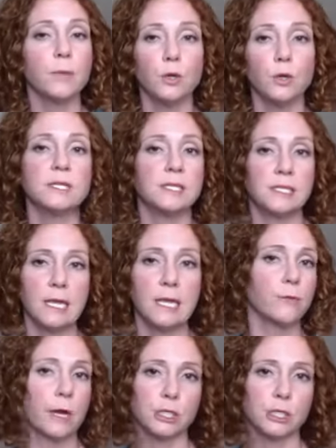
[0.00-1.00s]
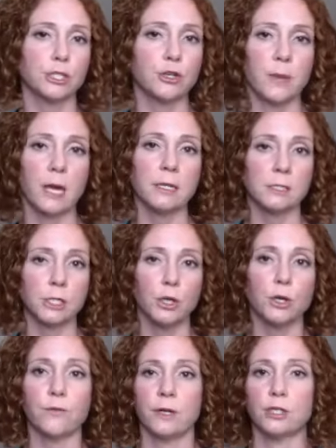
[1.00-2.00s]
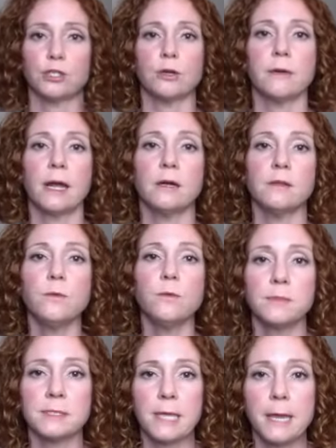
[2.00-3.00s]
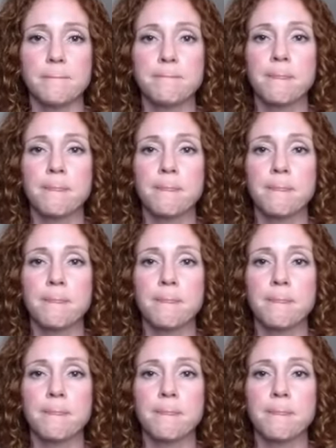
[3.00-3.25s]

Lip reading: you will see the register button, so you can register right on the website.